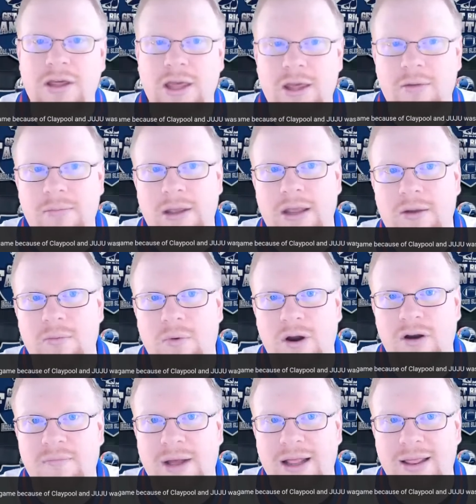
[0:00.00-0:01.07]
him in one
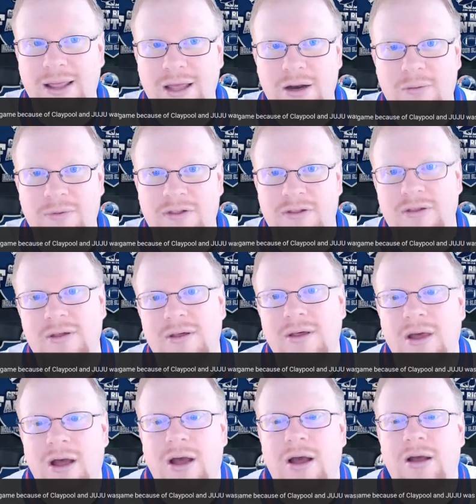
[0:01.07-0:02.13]
of my lineups
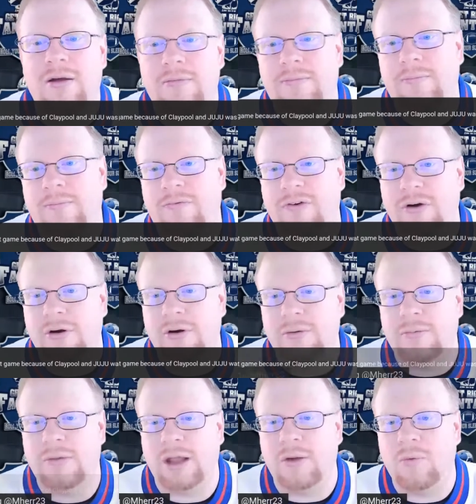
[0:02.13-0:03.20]
for
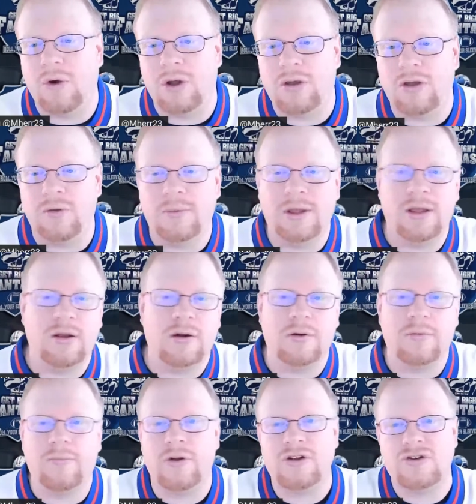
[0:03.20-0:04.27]
like 1 QB or
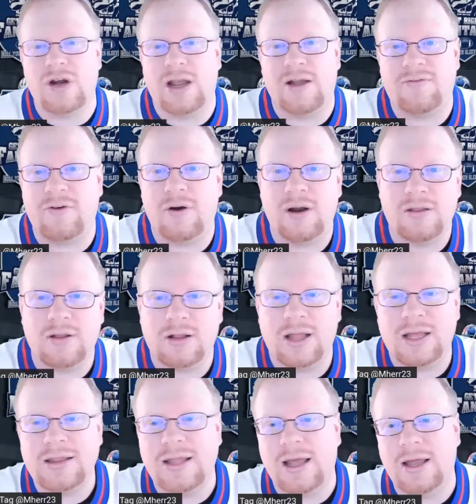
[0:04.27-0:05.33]
redraft or anything
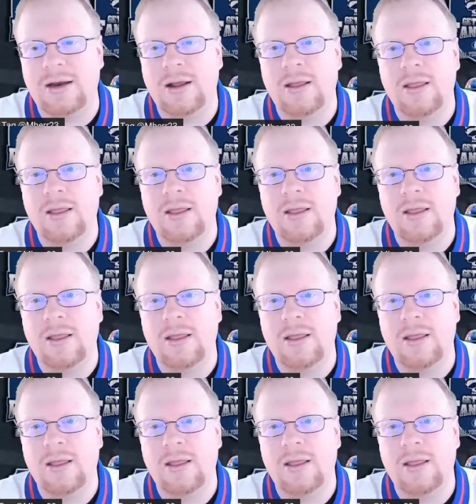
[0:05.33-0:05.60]
like that.